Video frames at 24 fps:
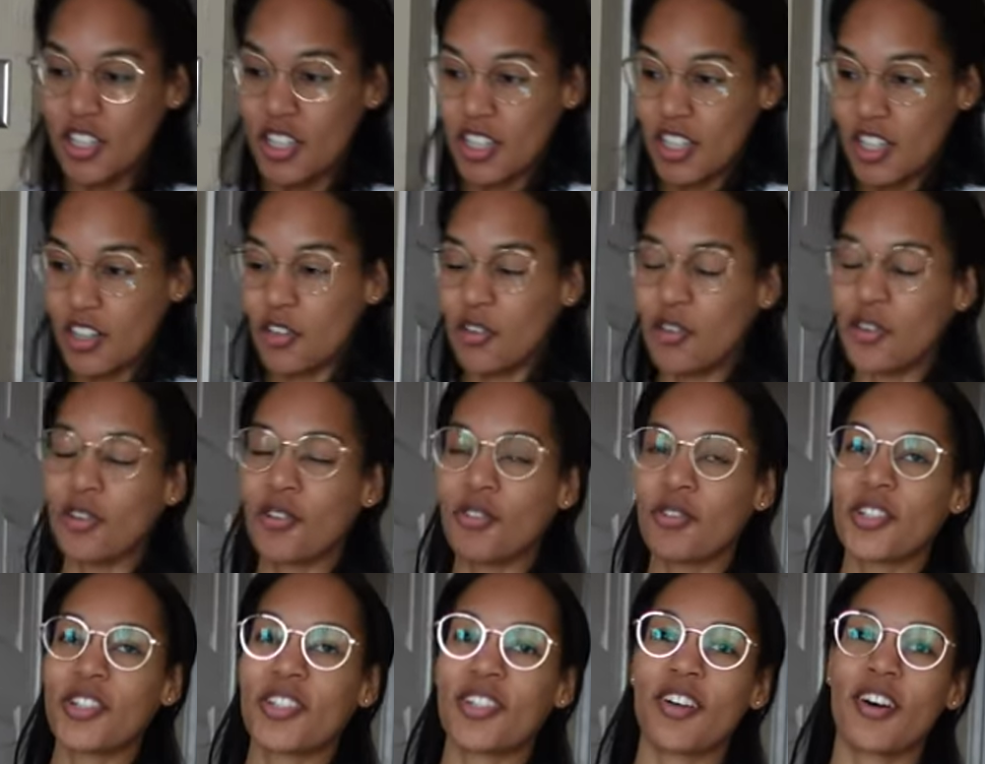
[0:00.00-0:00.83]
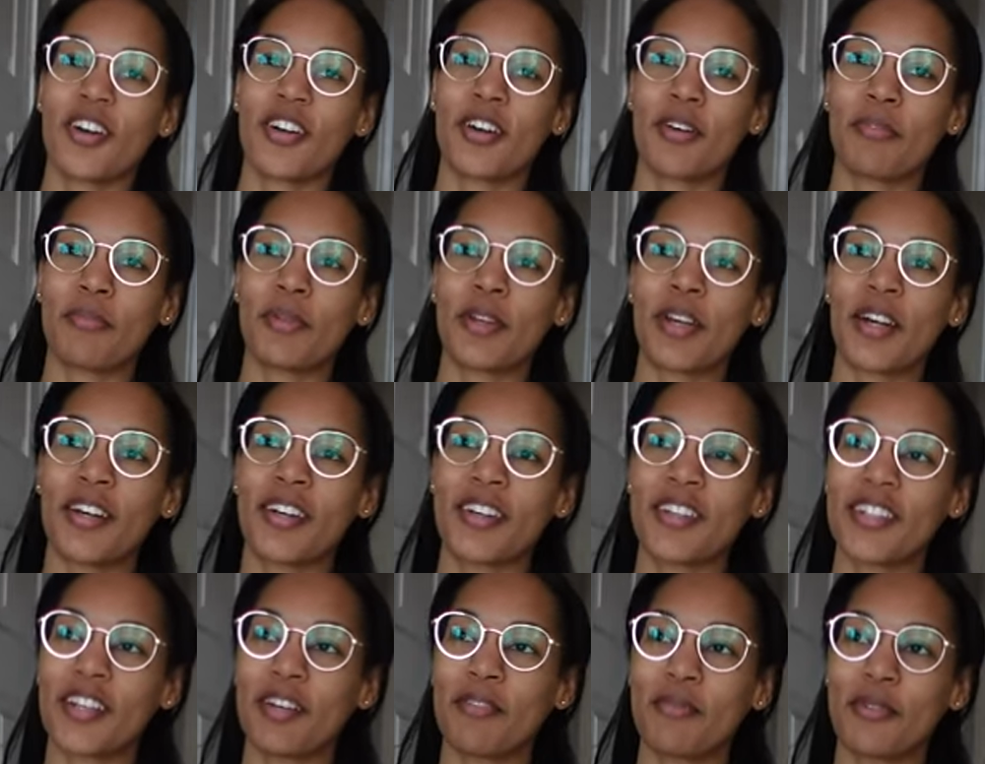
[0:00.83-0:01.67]
did, oh, it's not up yet
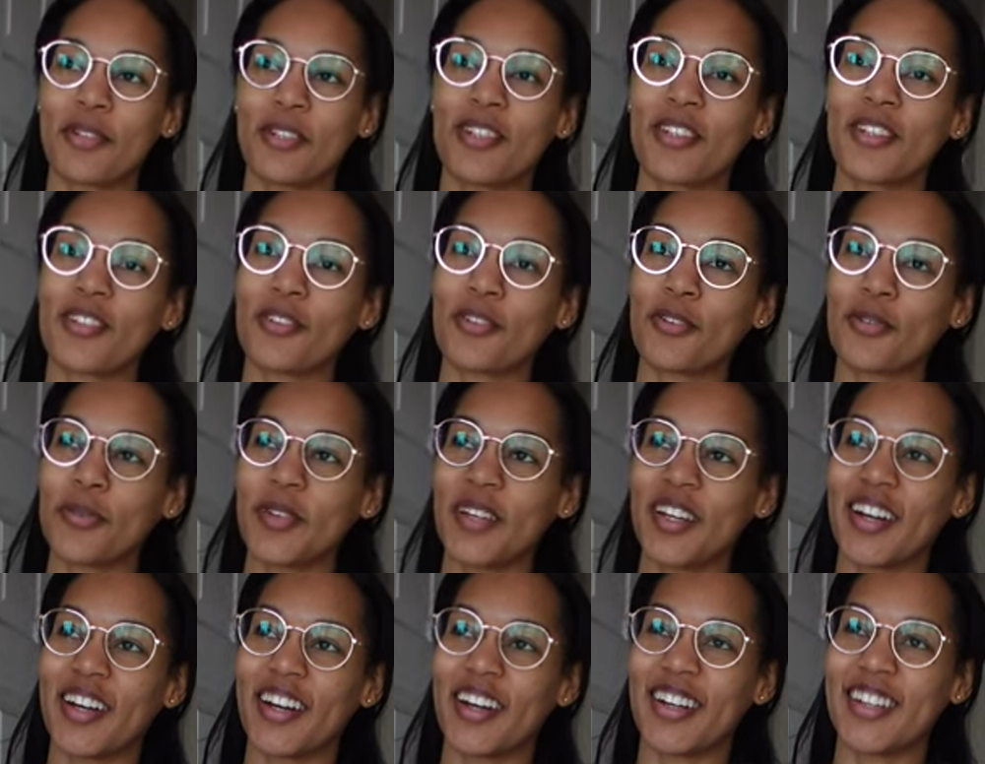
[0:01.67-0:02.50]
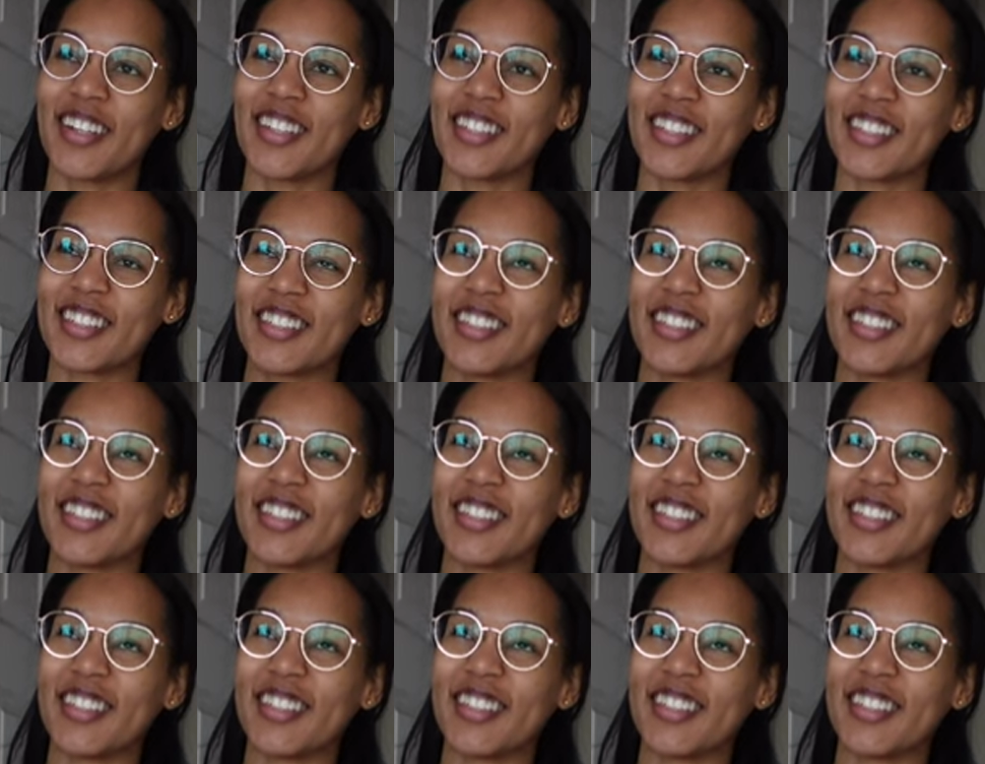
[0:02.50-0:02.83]
because I've been so behind.